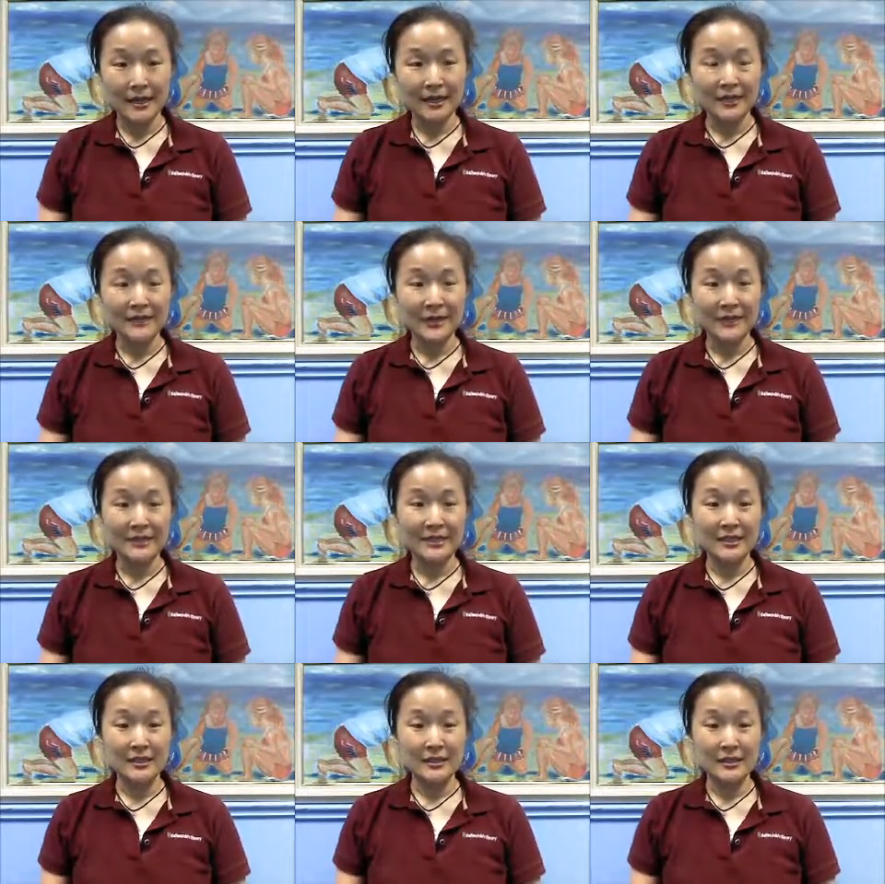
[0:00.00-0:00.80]
And then we have
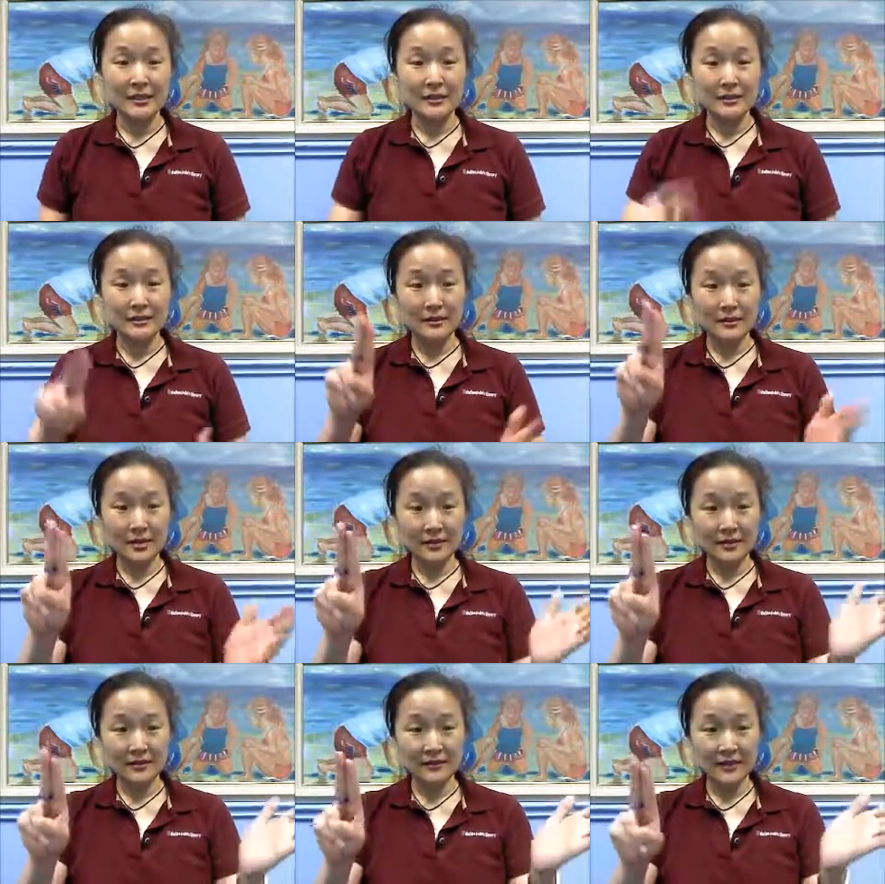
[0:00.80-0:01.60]
Syria.
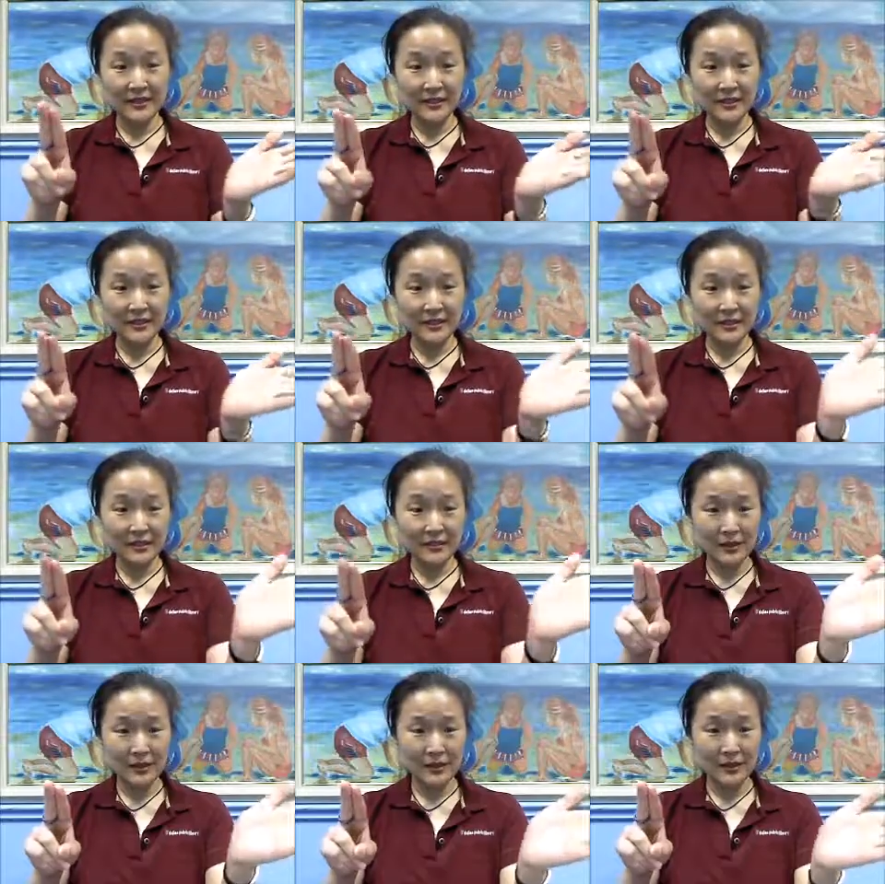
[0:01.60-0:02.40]
Take two fingers
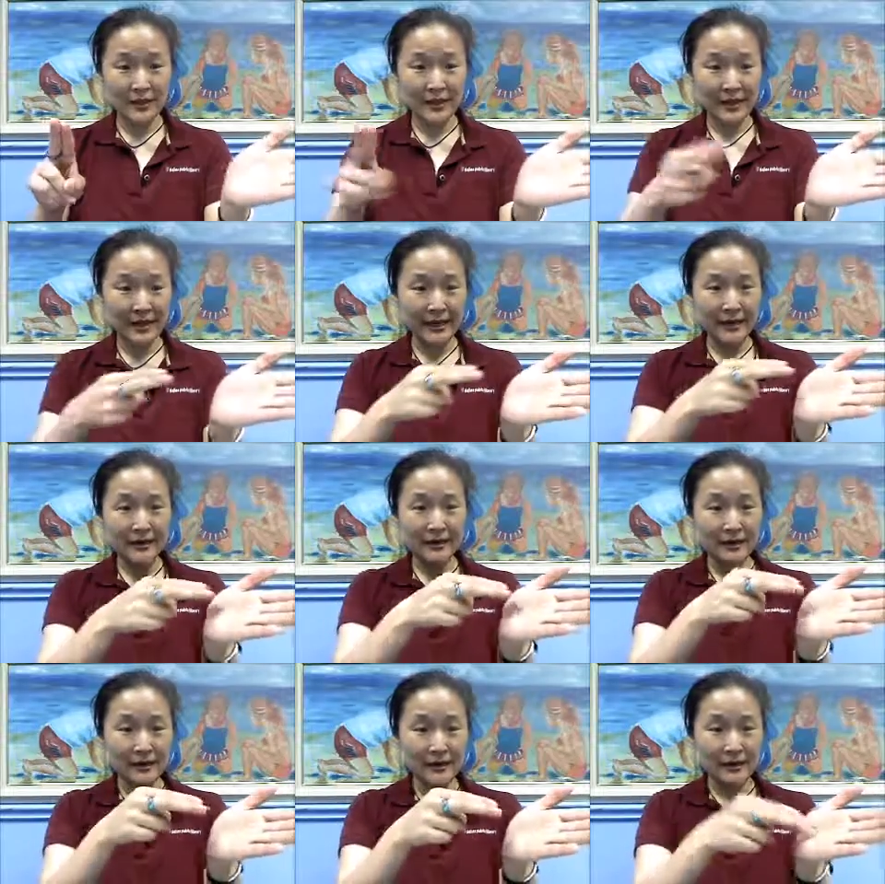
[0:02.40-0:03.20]
with your open
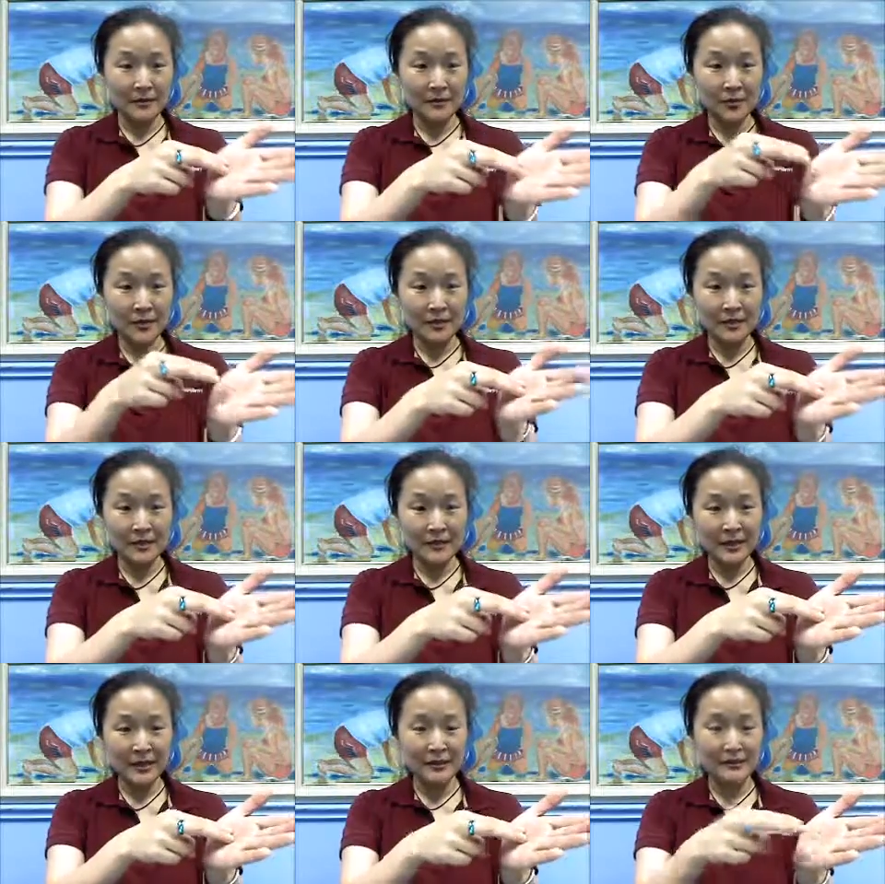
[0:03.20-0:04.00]
hand and point in the
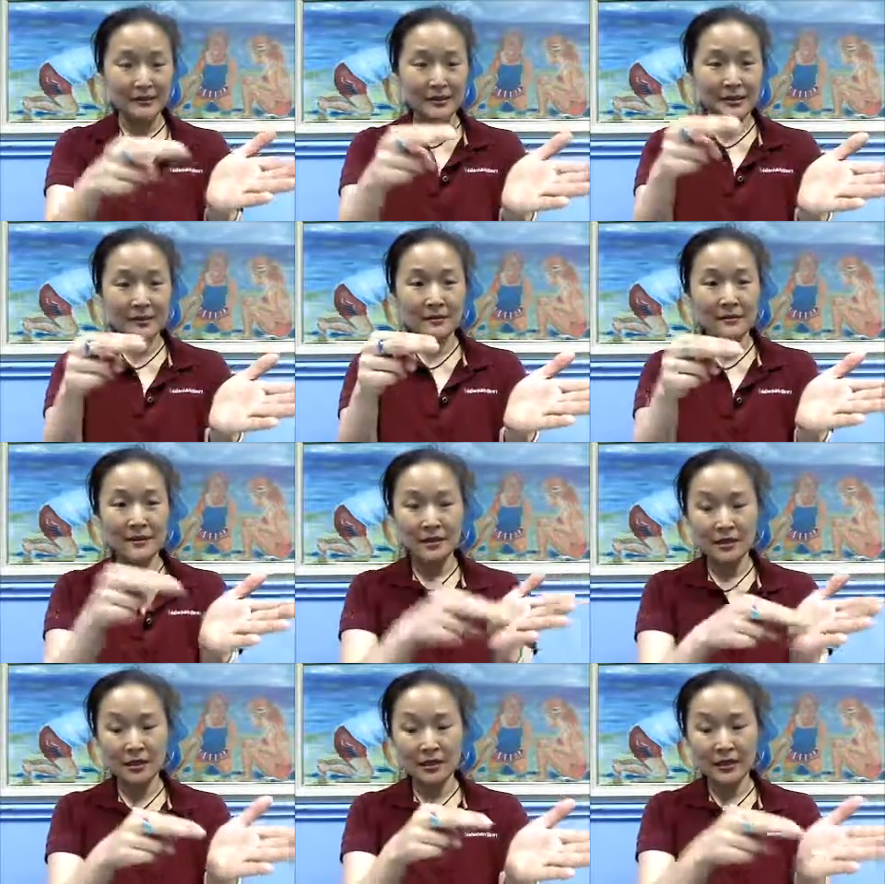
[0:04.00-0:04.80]
middle. So
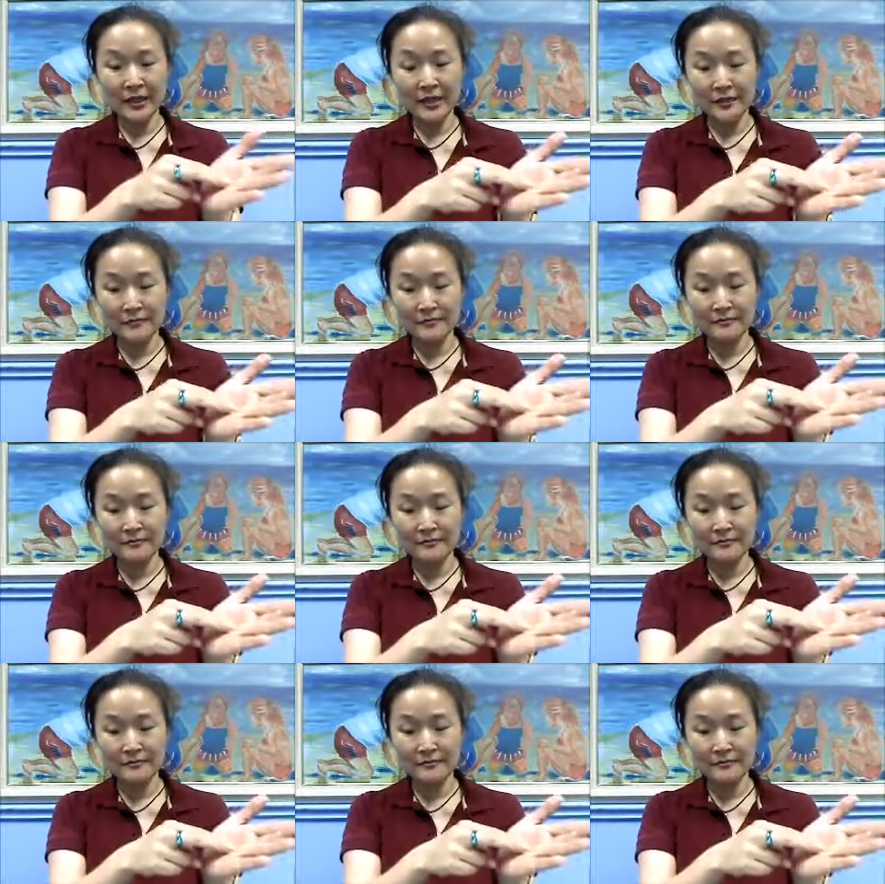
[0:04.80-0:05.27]
Syria.